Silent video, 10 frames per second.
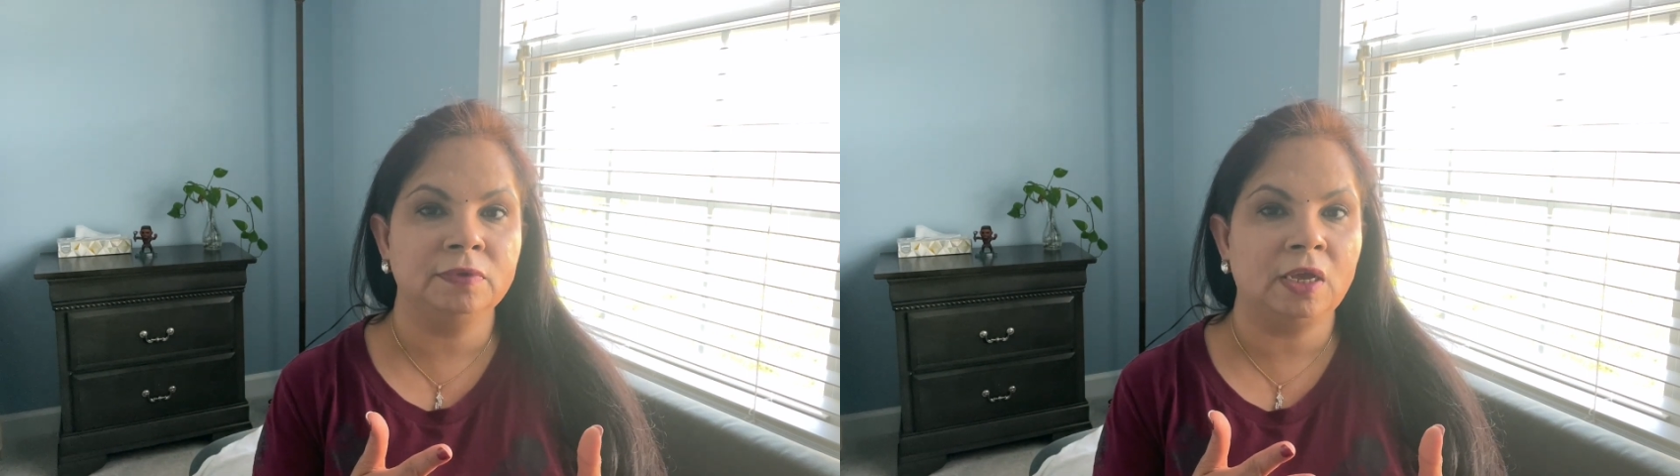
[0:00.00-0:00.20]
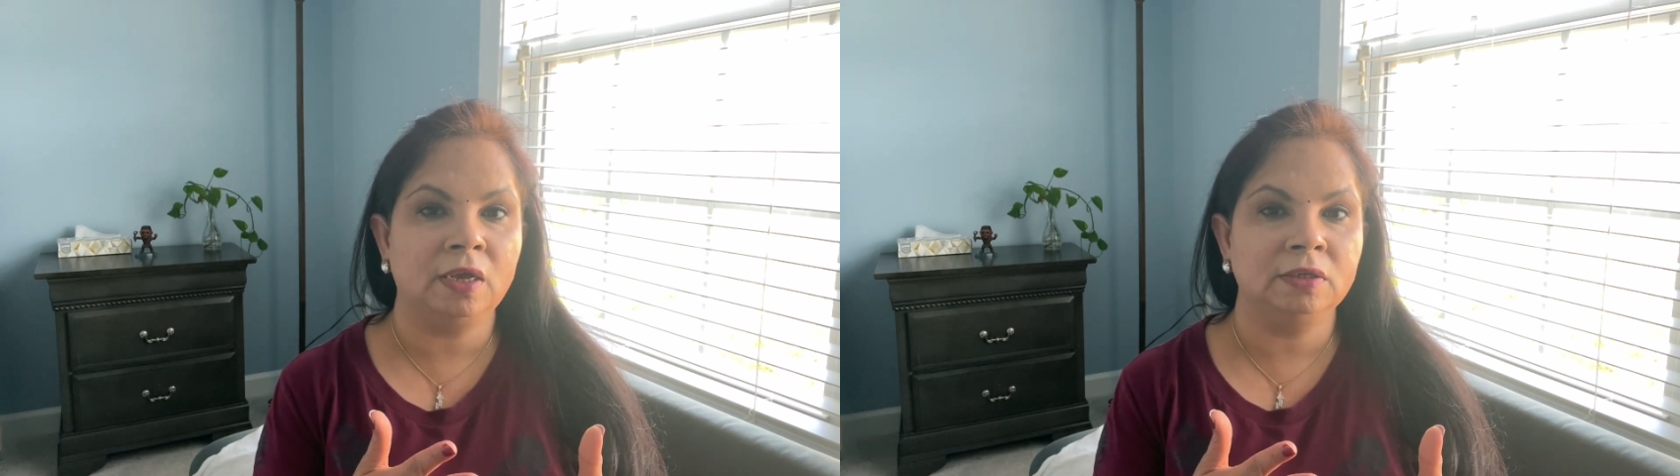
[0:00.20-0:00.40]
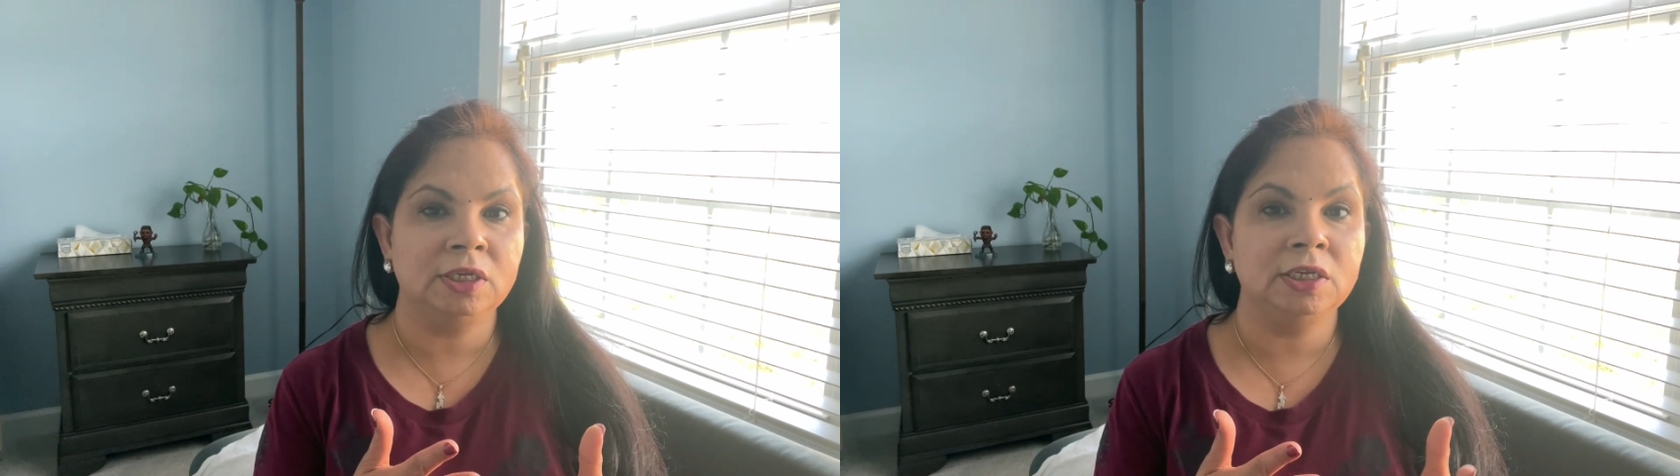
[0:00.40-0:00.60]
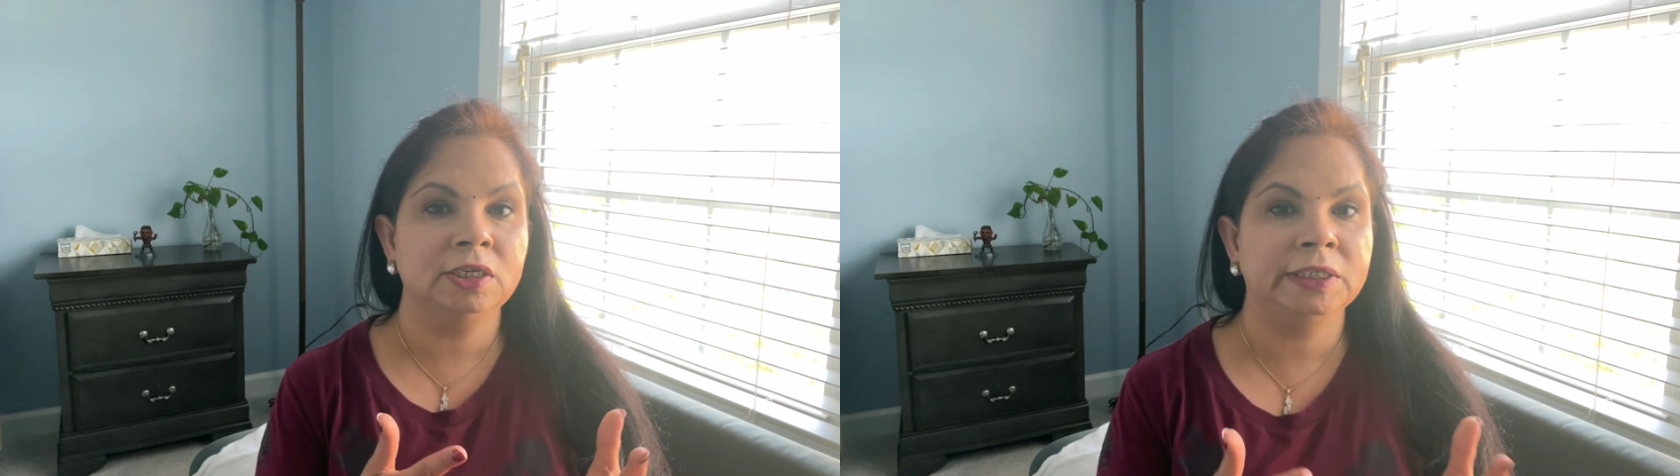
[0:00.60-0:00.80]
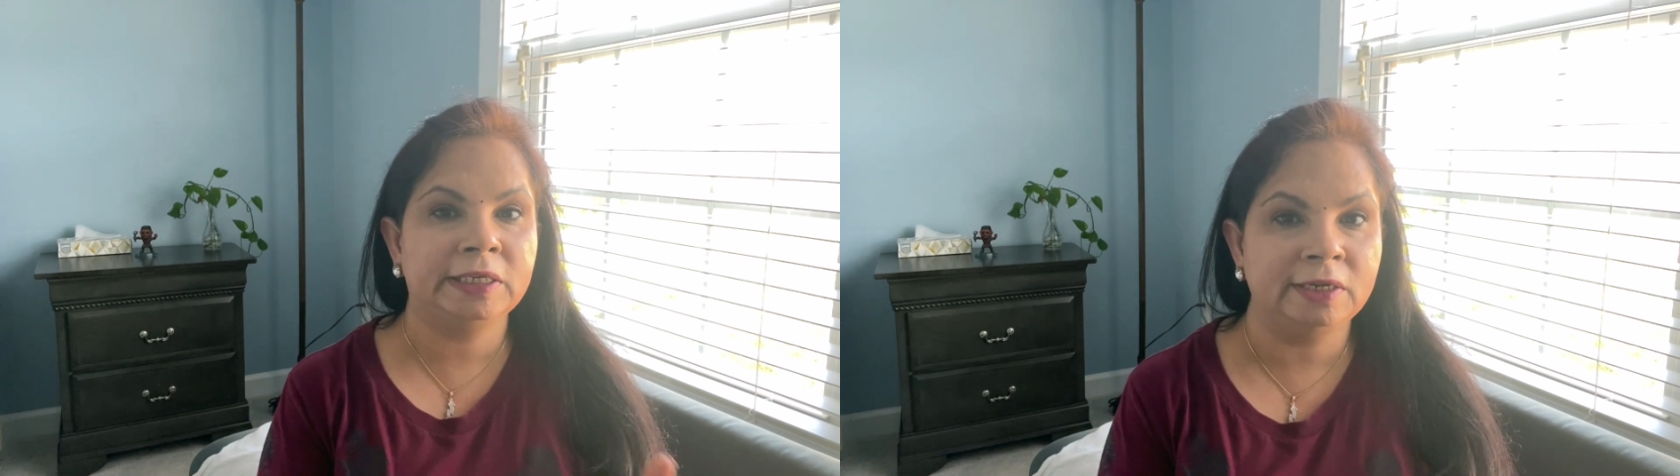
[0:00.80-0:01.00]
that he
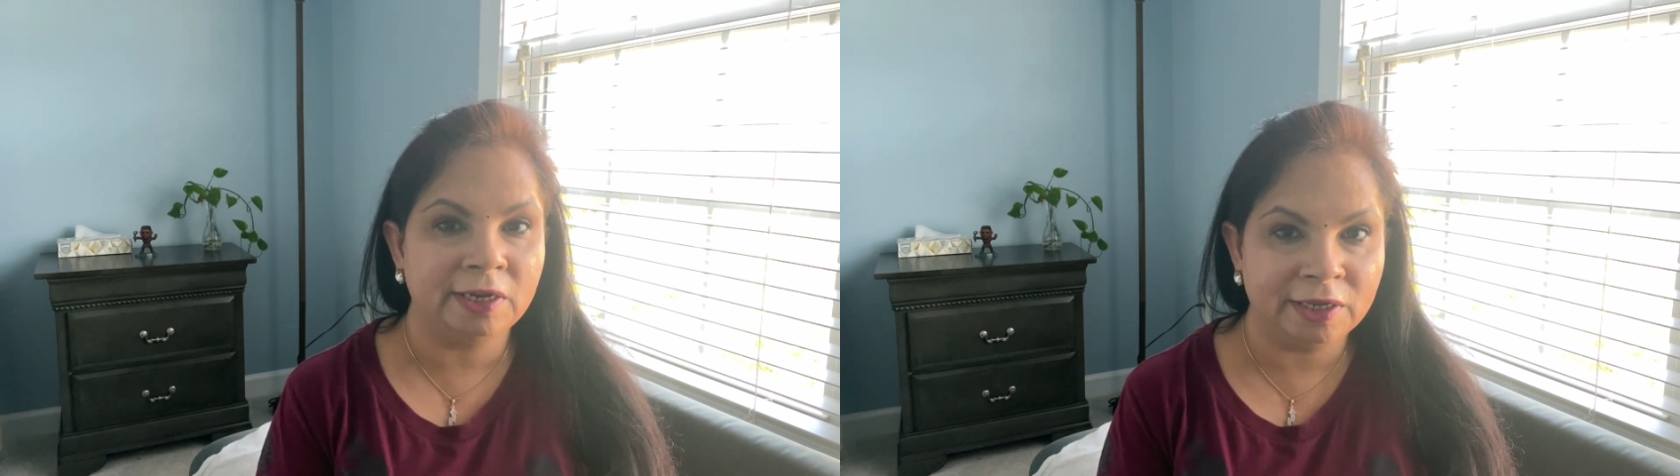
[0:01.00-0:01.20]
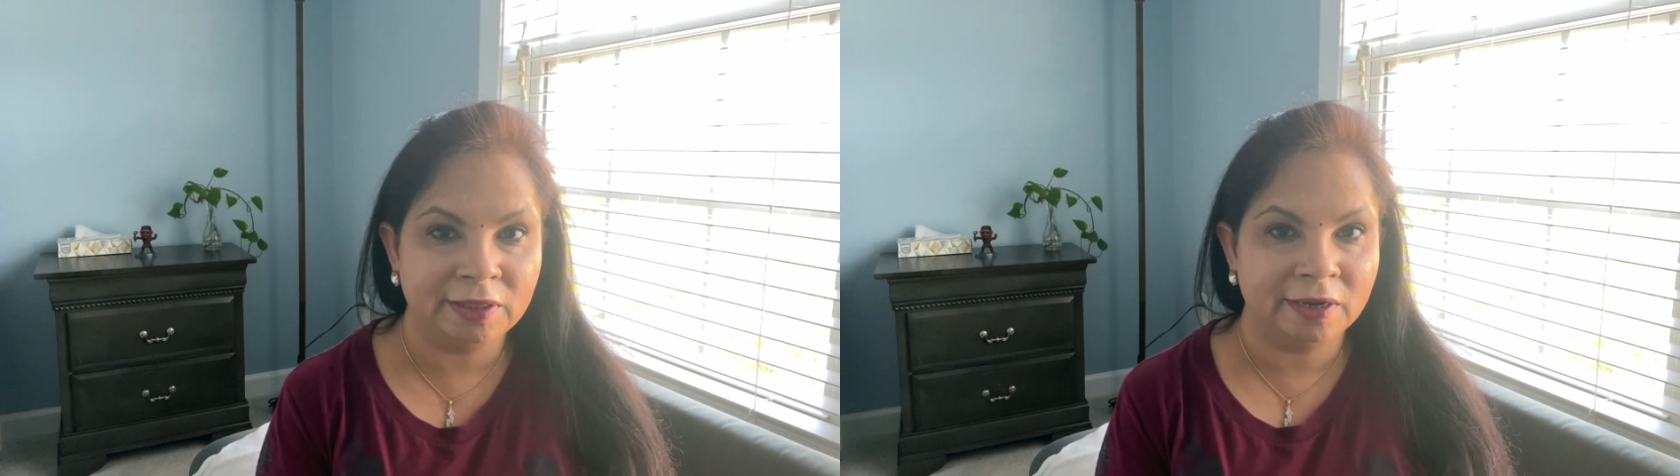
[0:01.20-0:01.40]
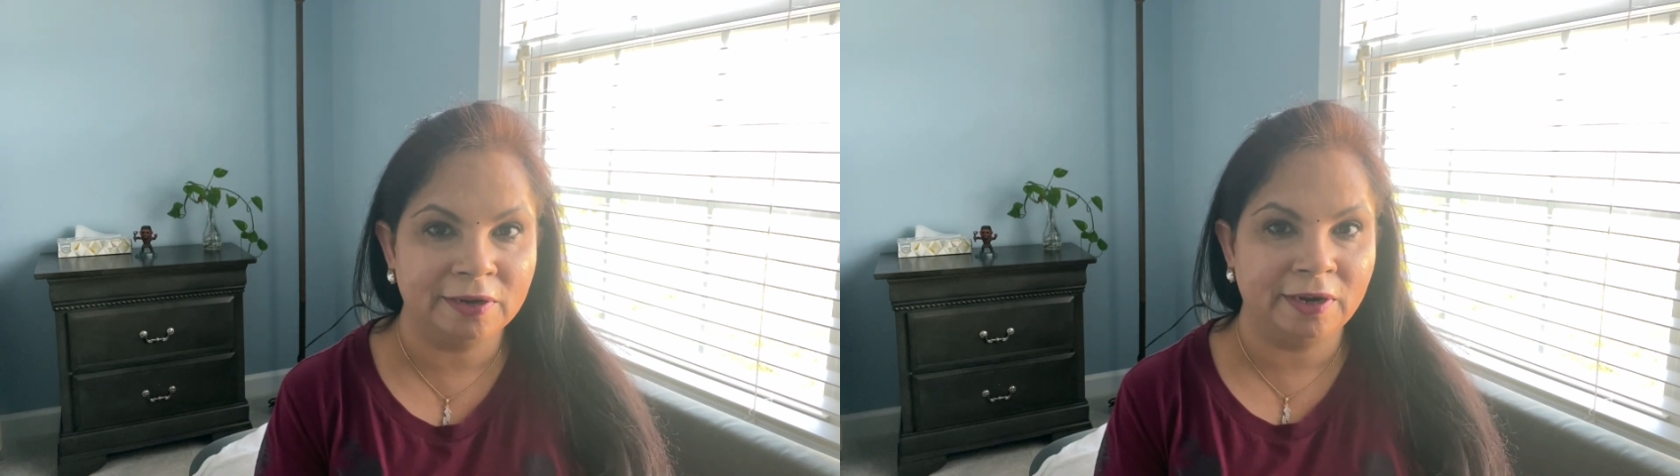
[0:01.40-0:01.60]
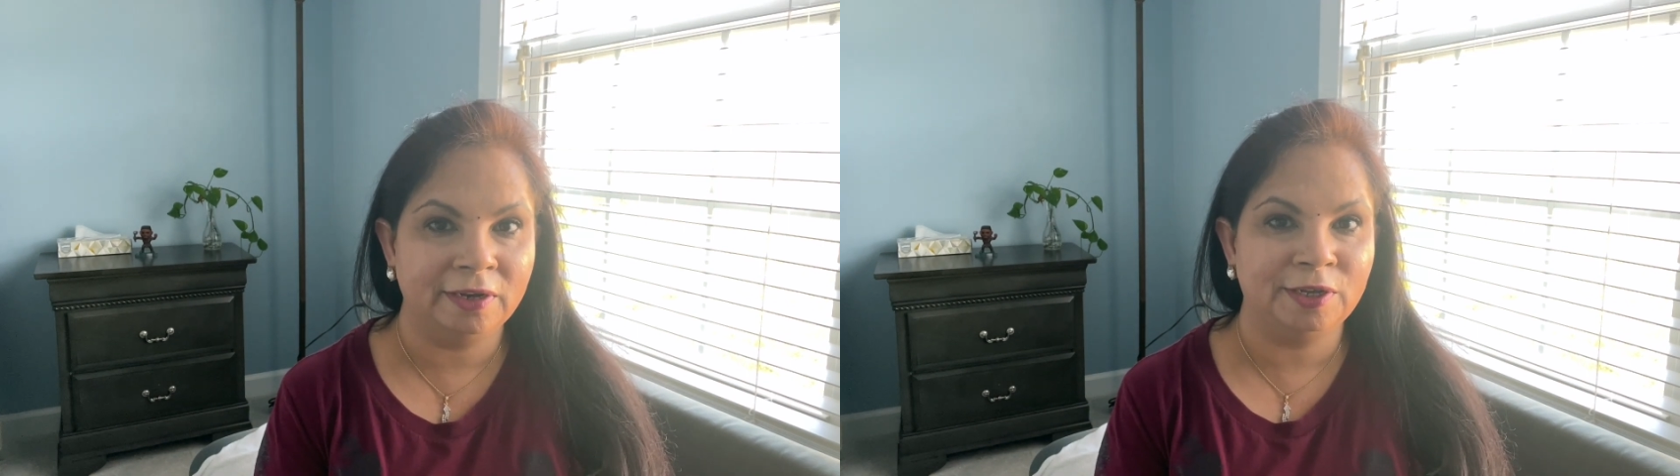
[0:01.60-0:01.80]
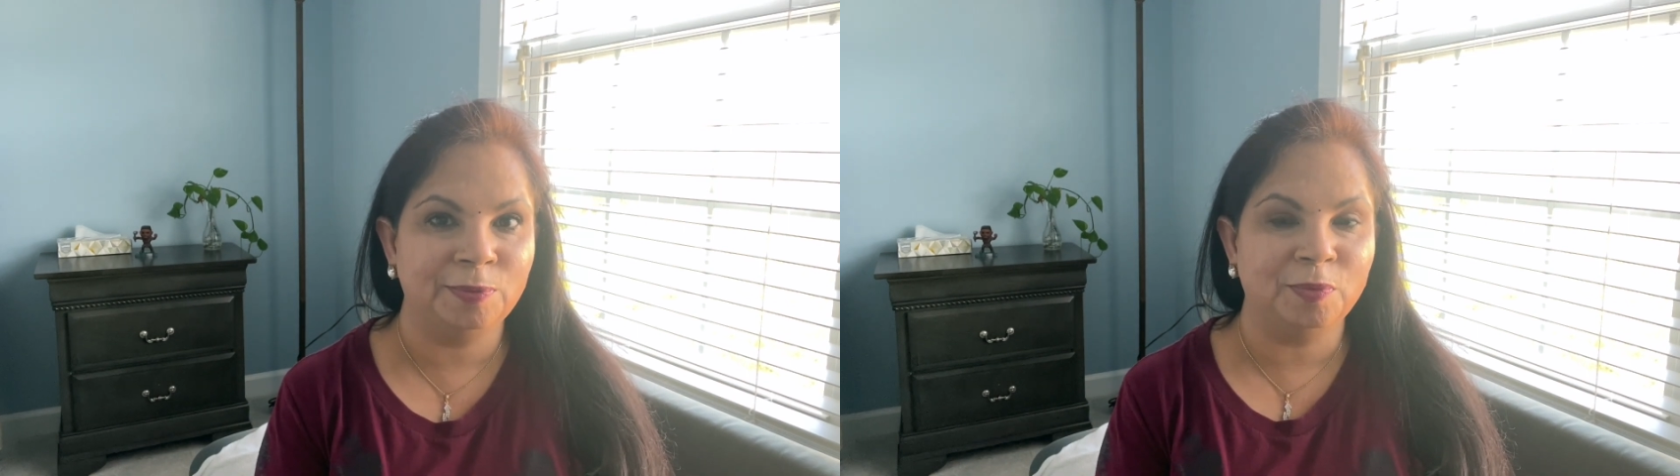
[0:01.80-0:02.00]
doesn't need there
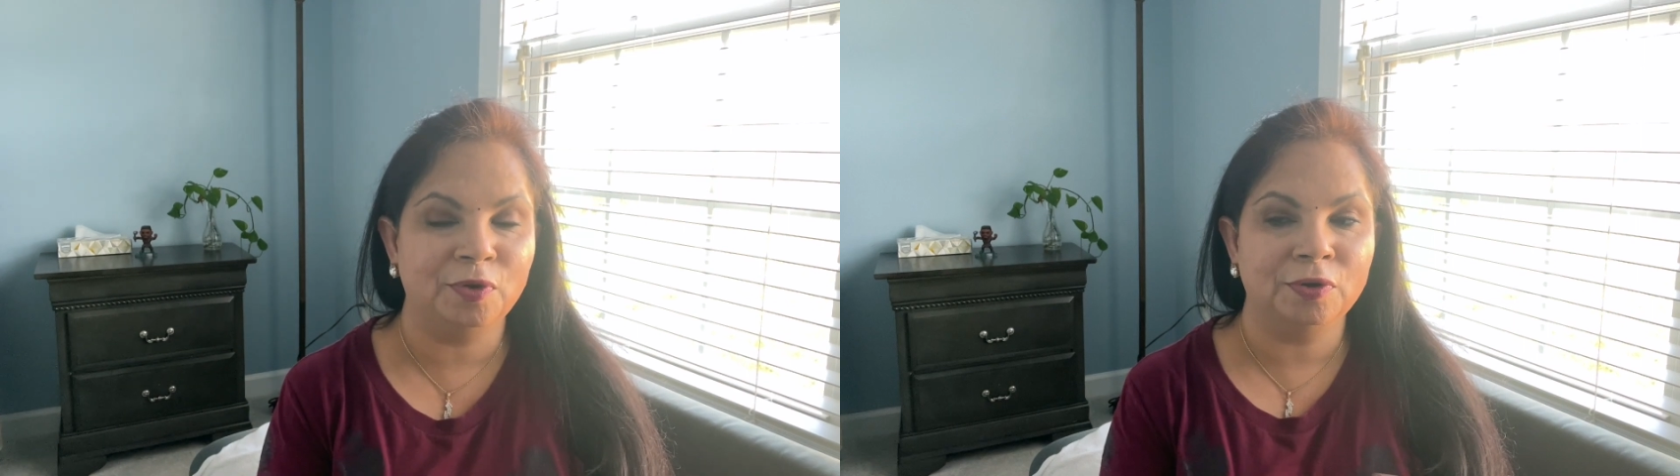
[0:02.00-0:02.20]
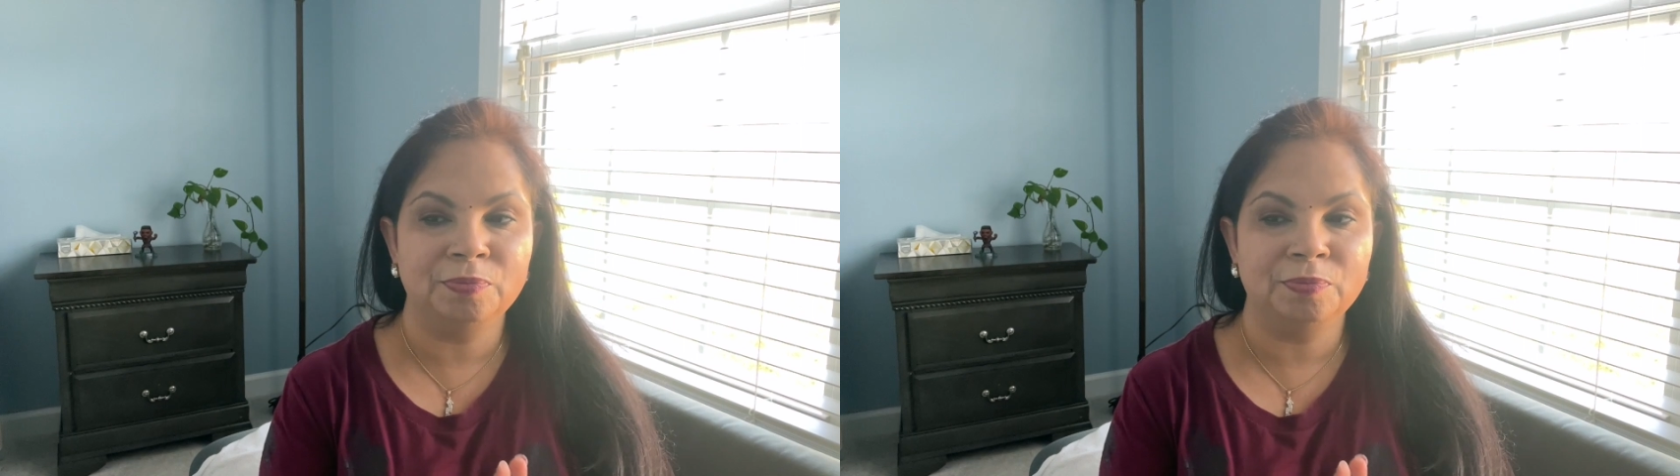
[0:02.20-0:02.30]
anymore